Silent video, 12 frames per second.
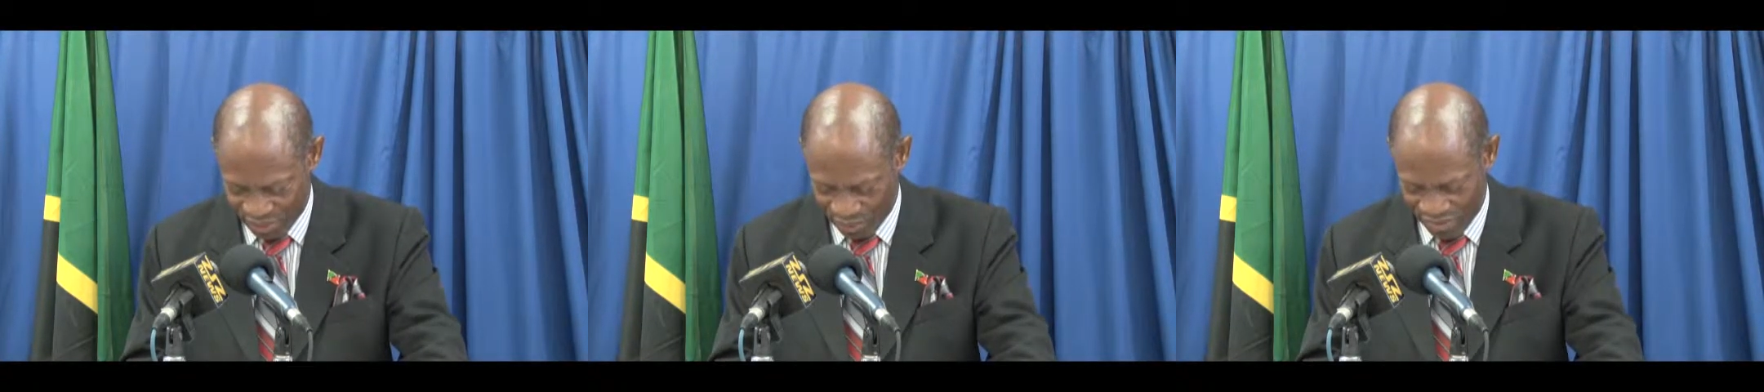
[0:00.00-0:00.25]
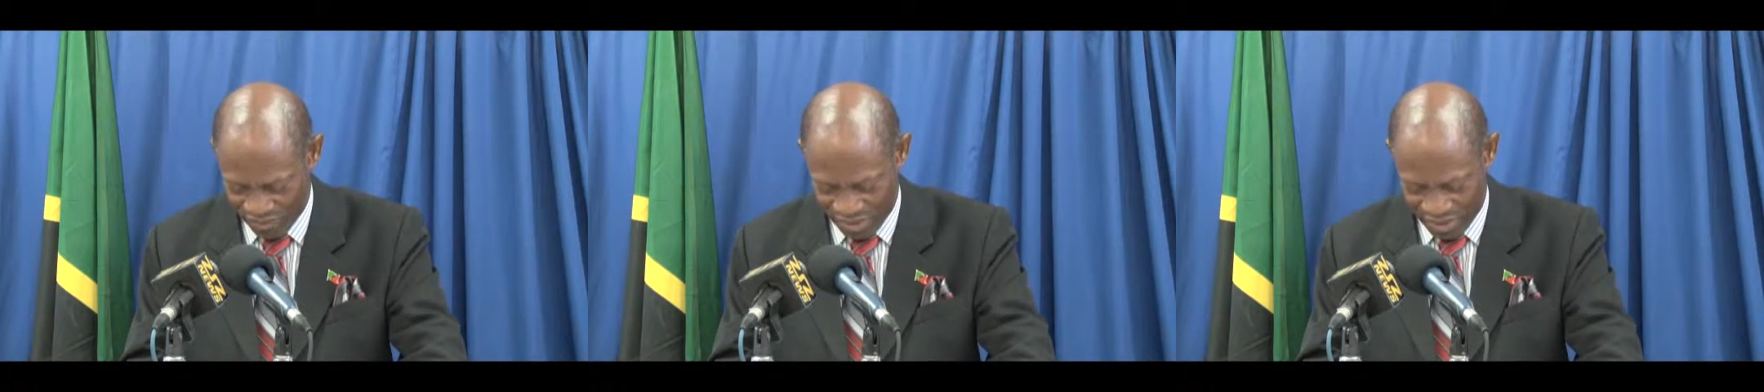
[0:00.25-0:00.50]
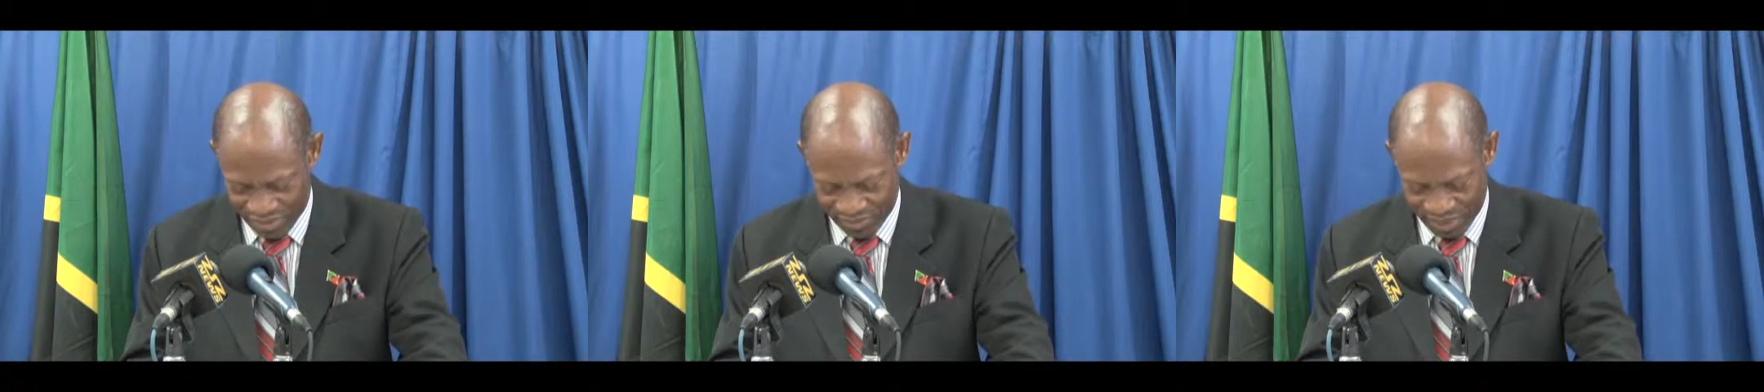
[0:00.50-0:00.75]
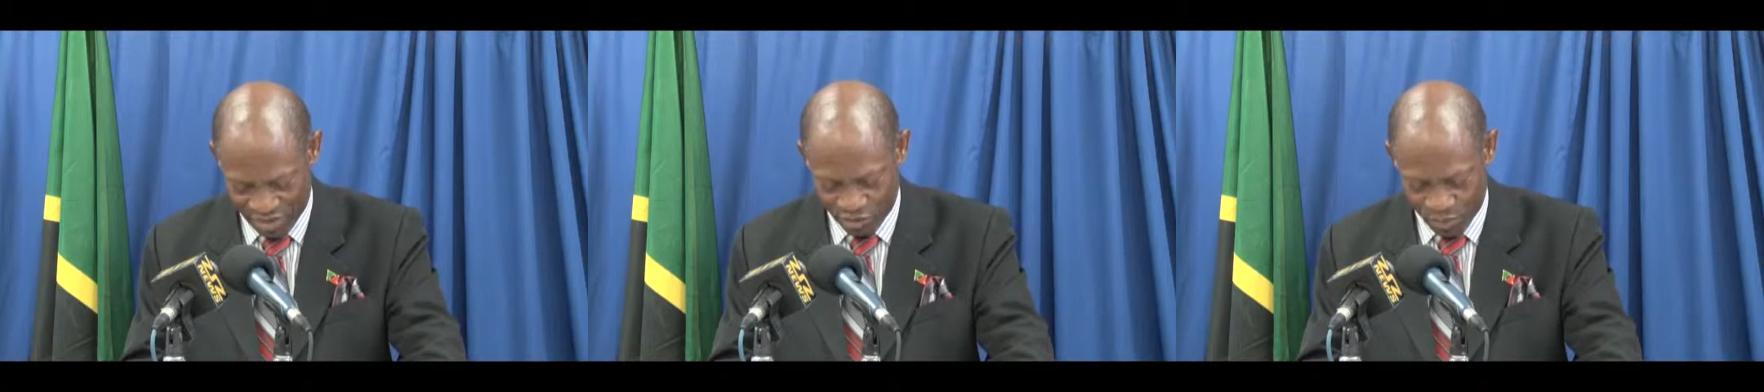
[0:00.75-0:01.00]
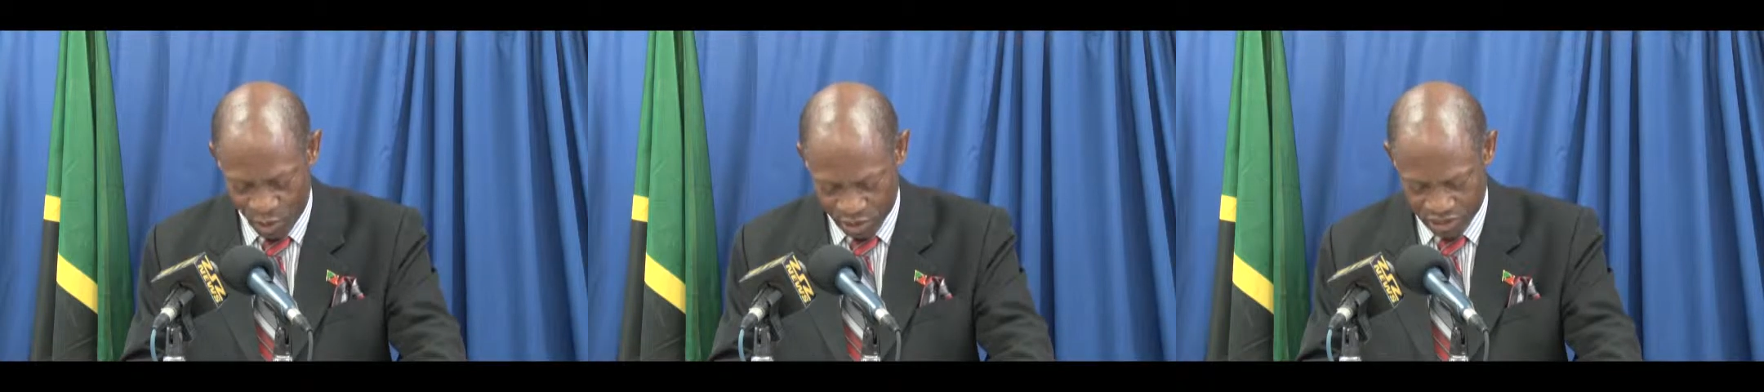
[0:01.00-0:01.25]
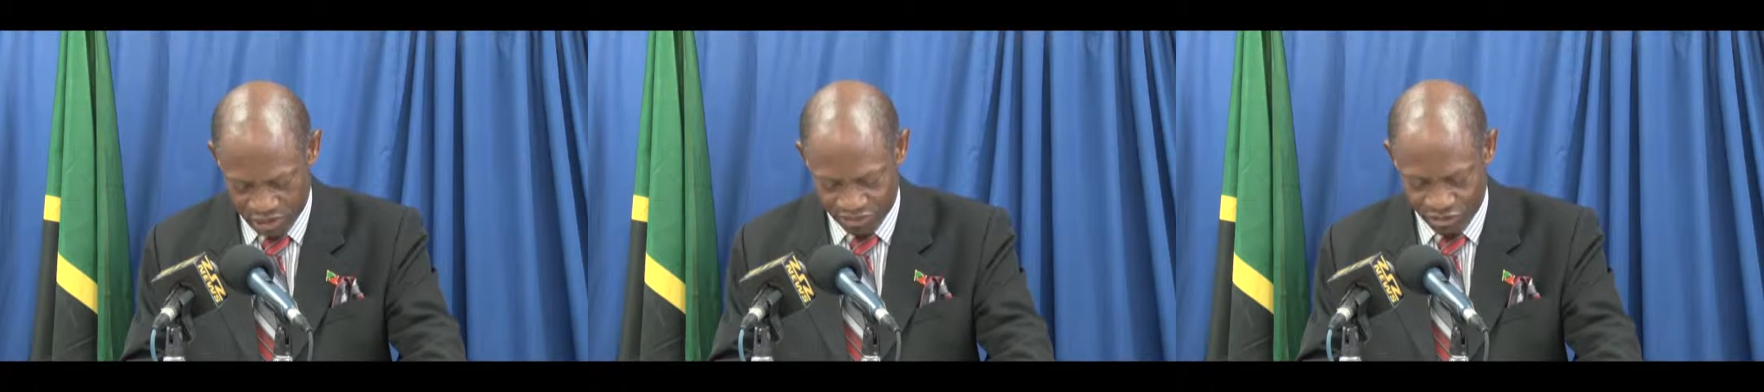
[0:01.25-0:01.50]
however. Every
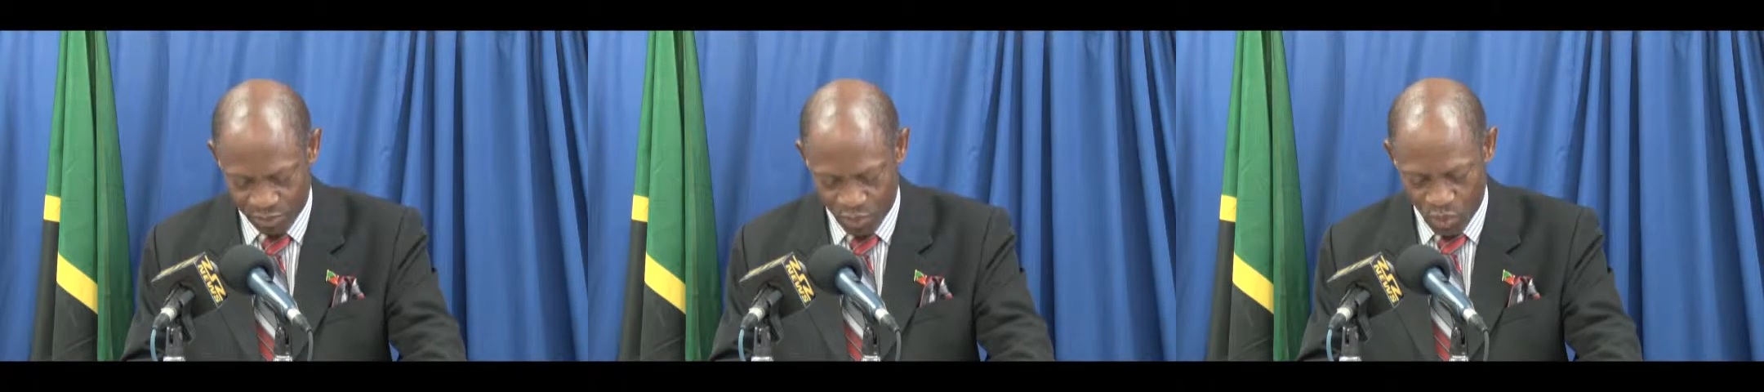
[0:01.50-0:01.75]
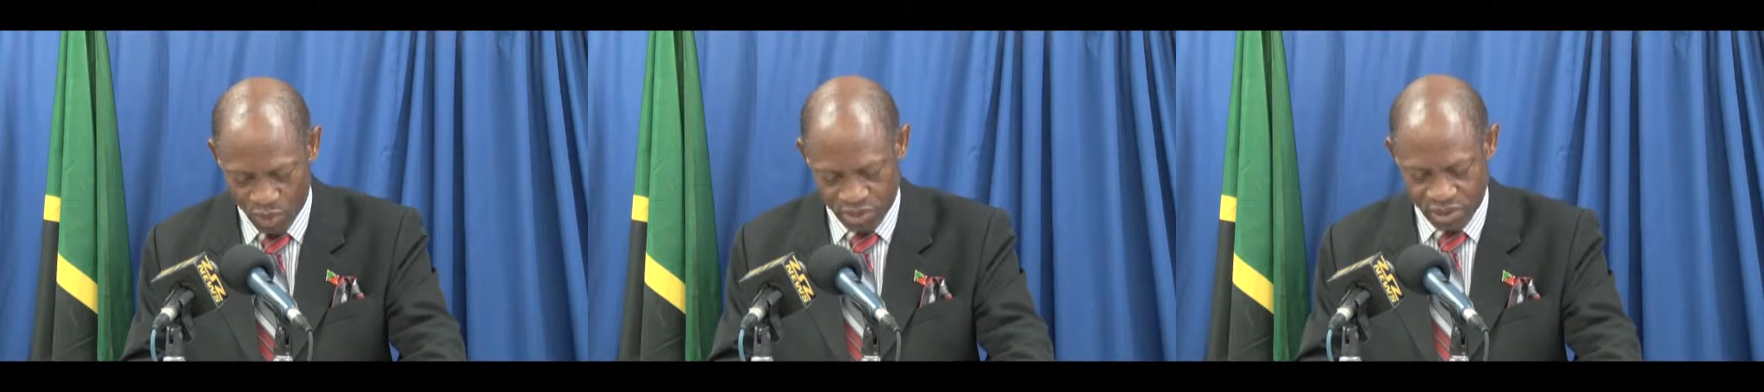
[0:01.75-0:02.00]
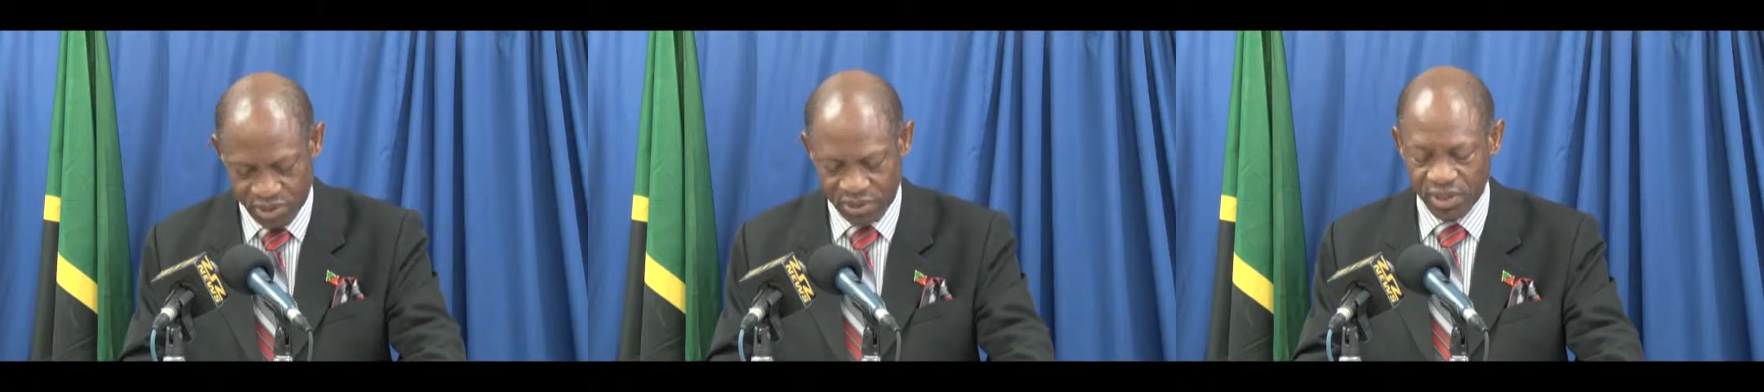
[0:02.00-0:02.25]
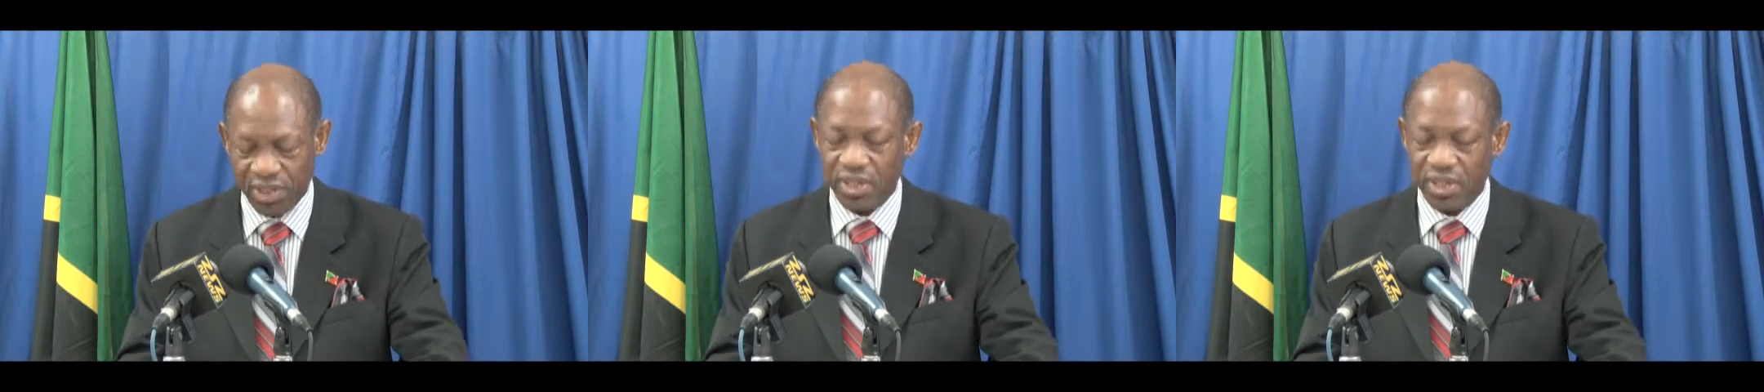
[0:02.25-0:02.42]
positive report